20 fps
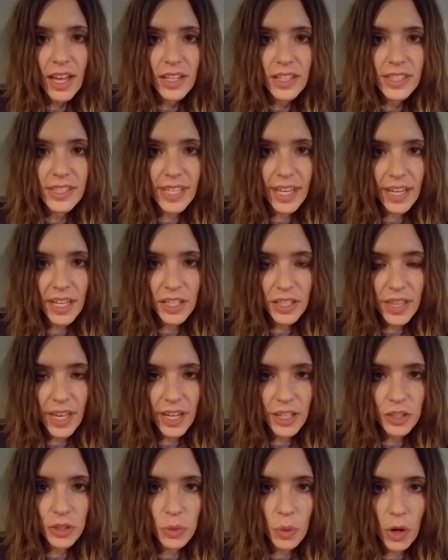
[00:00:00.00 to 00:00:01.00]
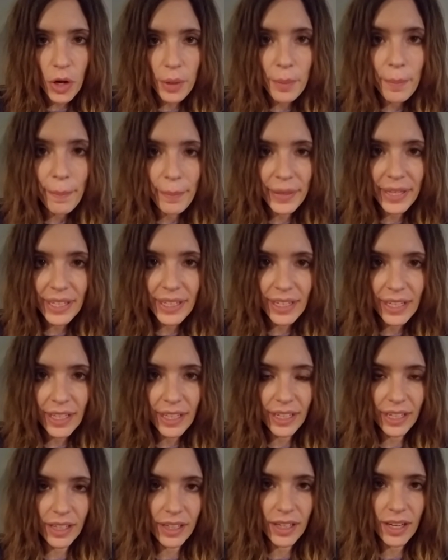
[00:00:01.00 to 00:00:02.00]
Say that you are
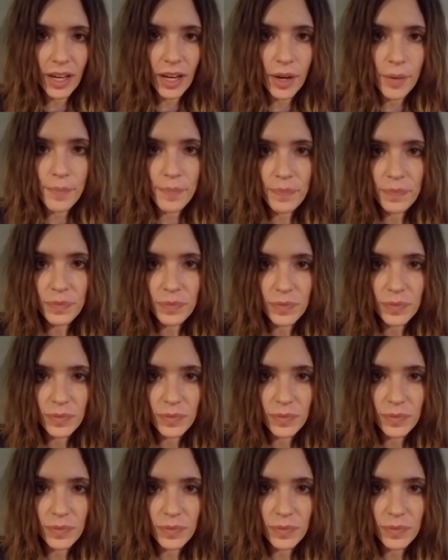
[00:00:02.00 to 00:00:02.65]
meeting um,